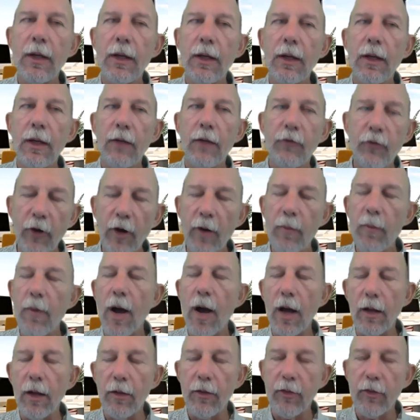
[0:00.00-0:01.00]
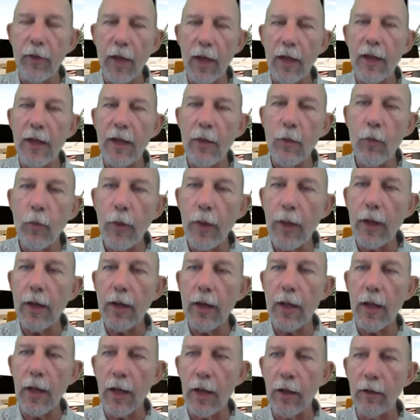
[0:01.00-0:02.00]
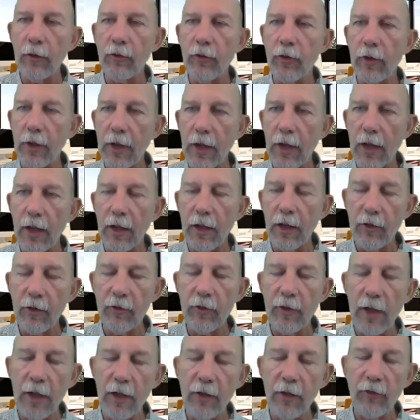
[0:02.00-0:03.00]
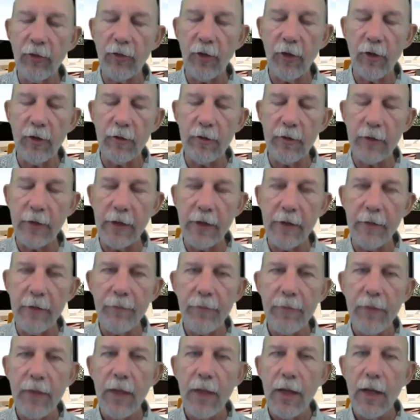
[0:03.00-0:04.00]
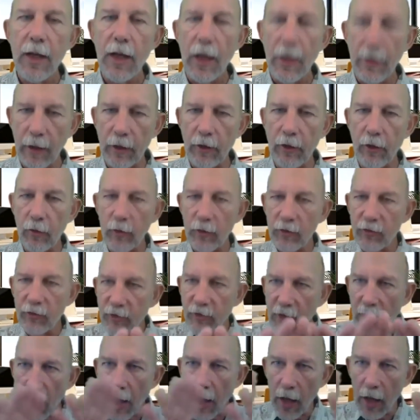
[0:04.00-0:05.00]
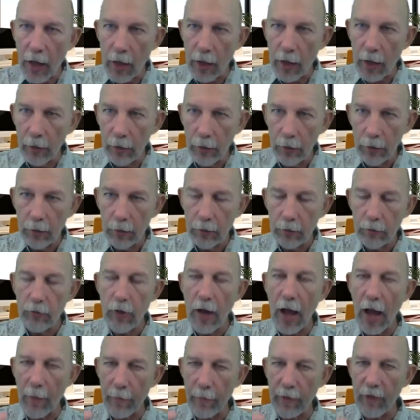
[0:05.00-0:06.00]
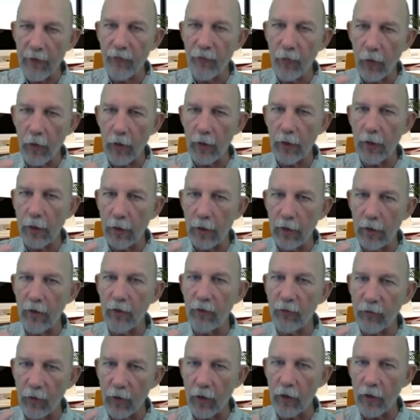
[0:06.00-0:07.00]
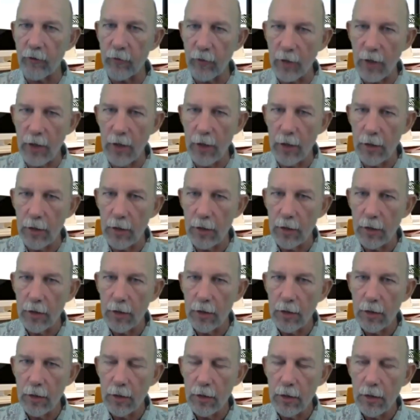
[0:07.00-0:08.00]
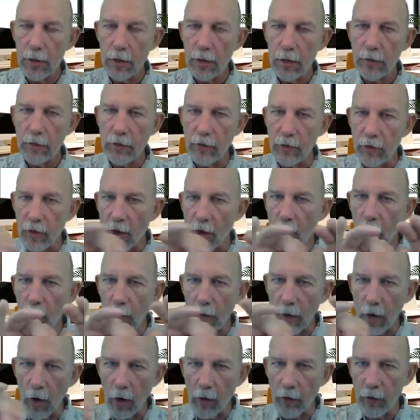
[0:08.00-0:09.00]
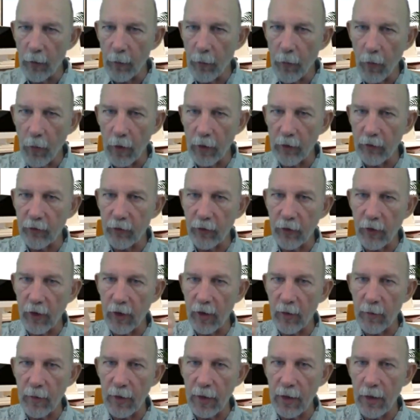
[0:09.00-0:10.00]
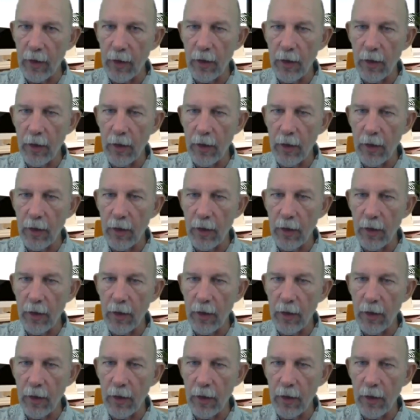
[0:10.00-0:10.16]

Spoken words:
for a month. And he went in to get his knee surgery. And they do a scan right before they do the surgery to know where all the points are going to be.